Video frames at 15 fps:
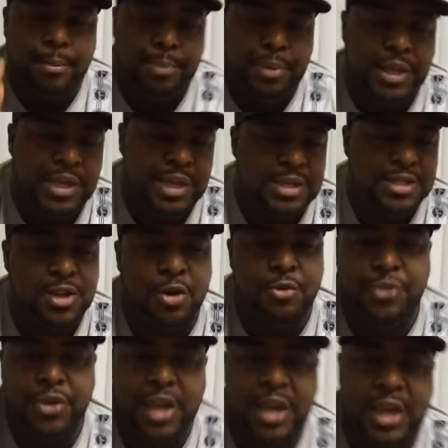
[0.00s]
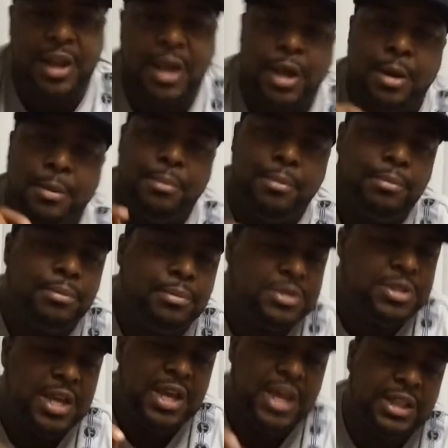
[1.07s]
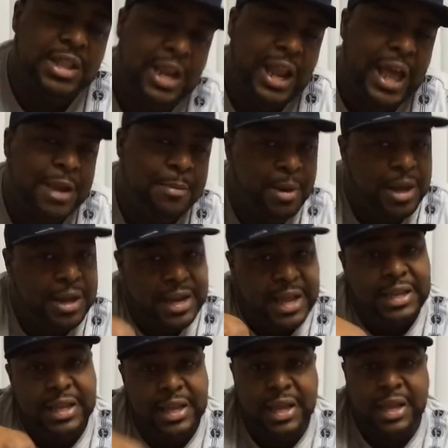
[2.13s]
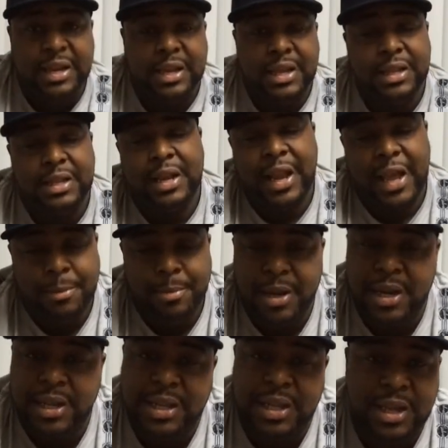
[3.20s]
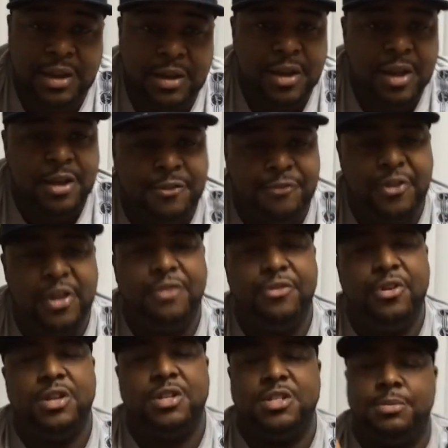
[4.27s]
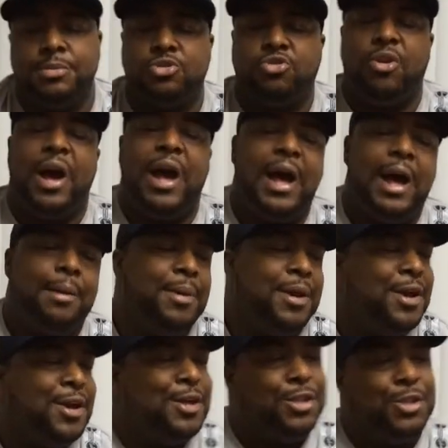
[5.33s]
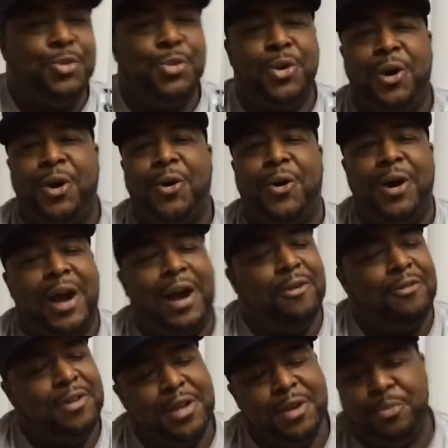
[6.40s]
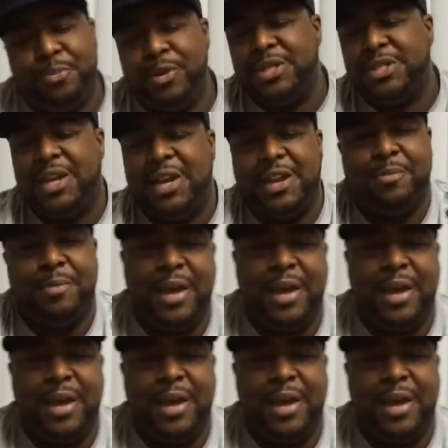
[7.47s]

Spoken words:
please don't forget to hit the like button at the end. Hit the like button at the end, favorite, subscribe, do it all. I really appreciate it,